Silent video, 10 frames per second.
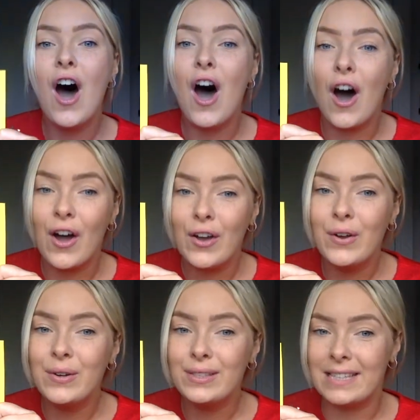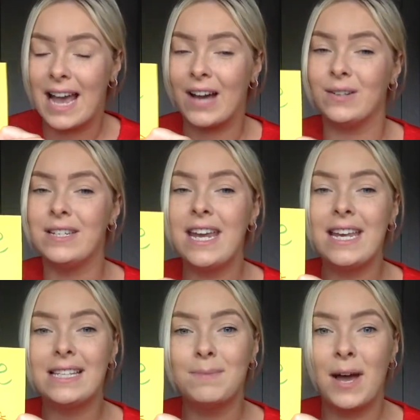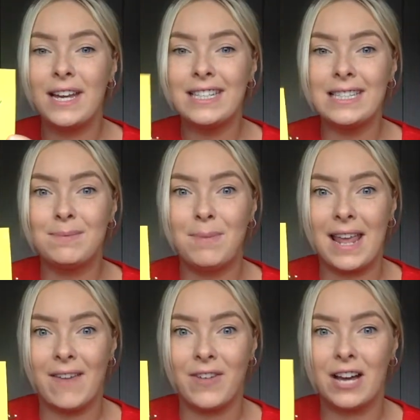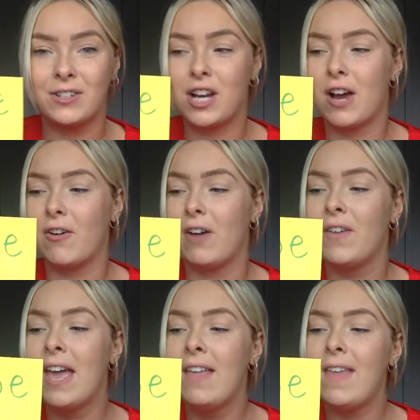O sound. It is my split vowel digraph.